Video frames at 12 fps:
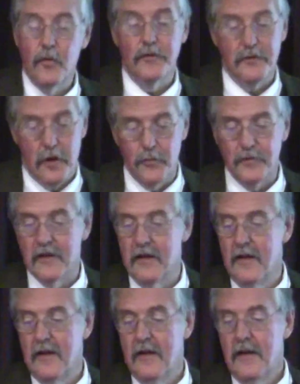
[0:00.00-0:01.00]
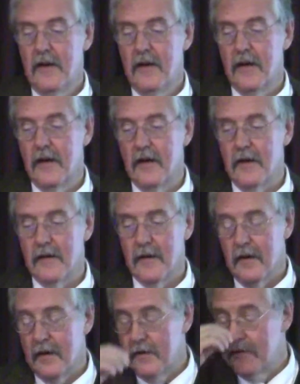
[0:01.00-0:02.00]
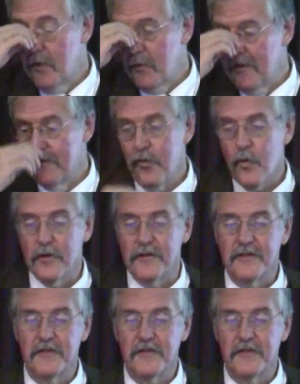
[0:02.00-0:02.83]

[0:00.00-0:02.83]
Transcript: or don't enforce.